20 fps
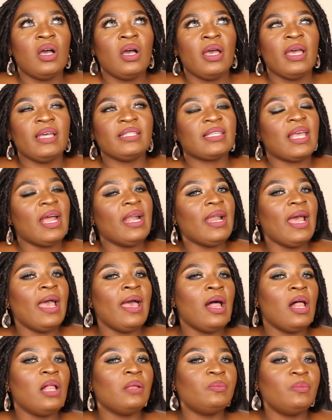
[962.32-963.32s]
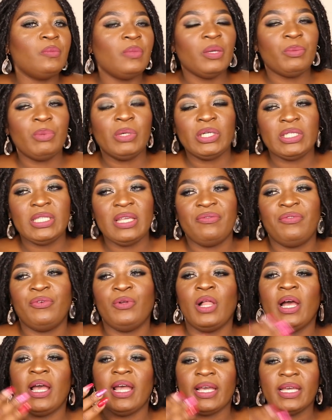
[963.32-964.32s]
has kind of helped me, because I
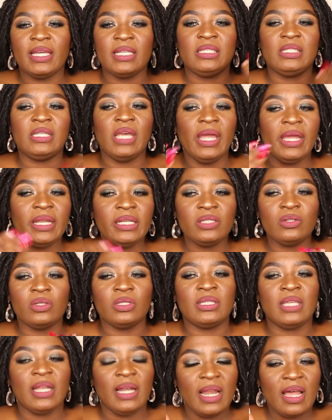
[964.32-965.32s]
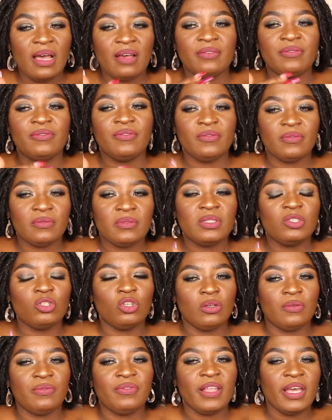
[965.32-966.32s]
feel like it turned the love
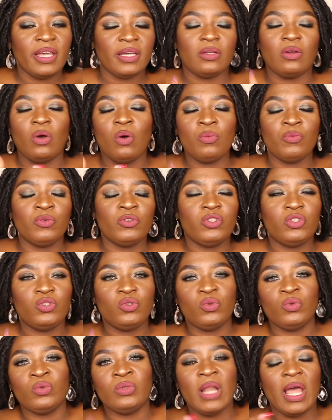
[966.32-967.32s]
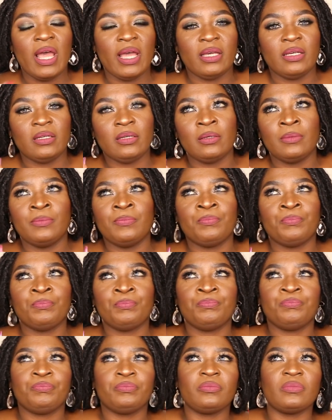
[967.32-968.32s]
sort of like almost to like
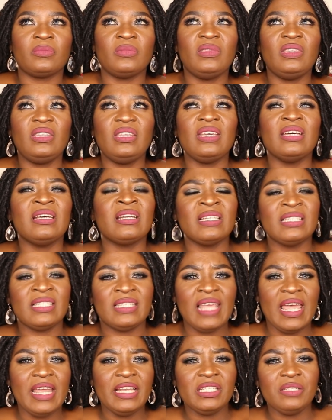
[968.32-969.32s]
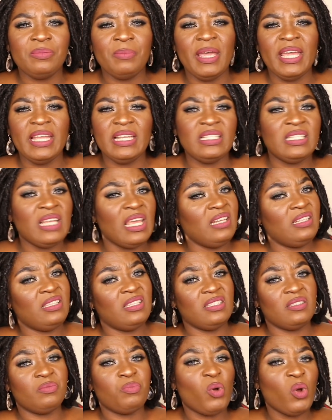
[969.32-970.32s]
resentment at
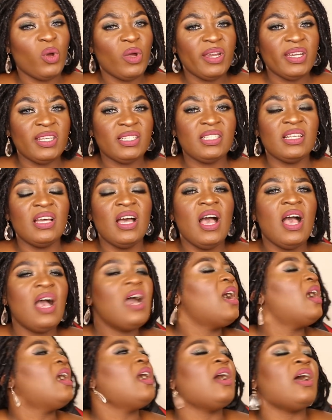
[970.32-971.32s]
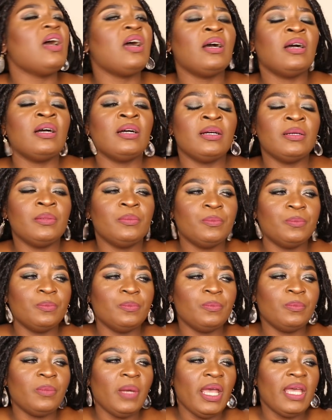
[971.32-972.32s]
this point.
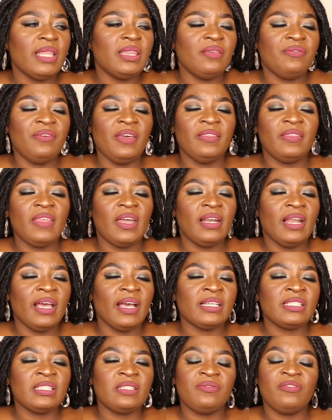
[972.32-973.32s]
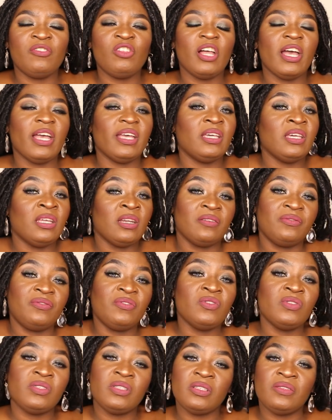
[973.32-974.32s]
And the fact that, like, I just feel like he
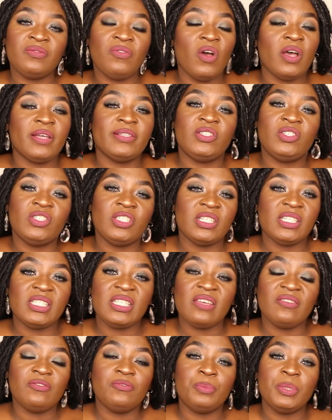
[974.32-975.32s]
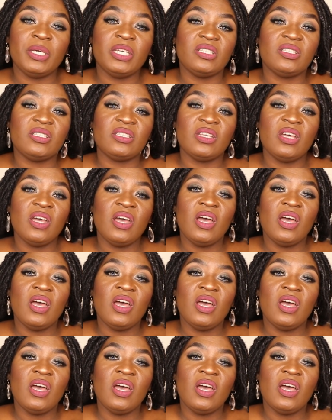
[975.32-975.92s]
refuses for us to just have peace.